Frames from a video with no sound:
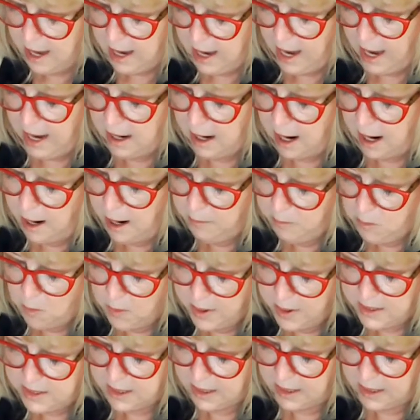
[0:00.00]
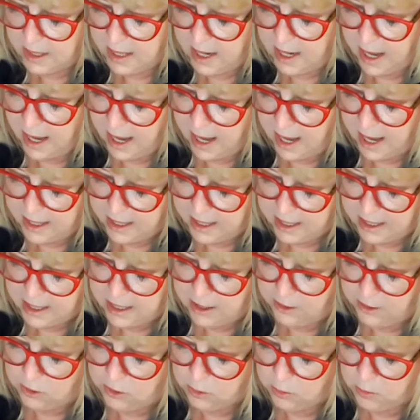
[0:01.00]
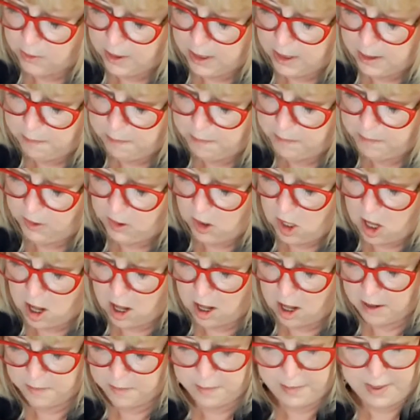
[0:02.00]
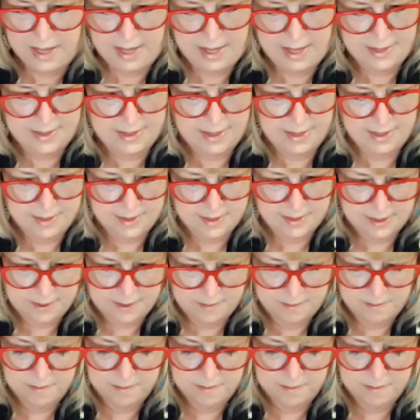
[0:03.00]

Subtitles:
and I'm going to cut it in 3 long pieces.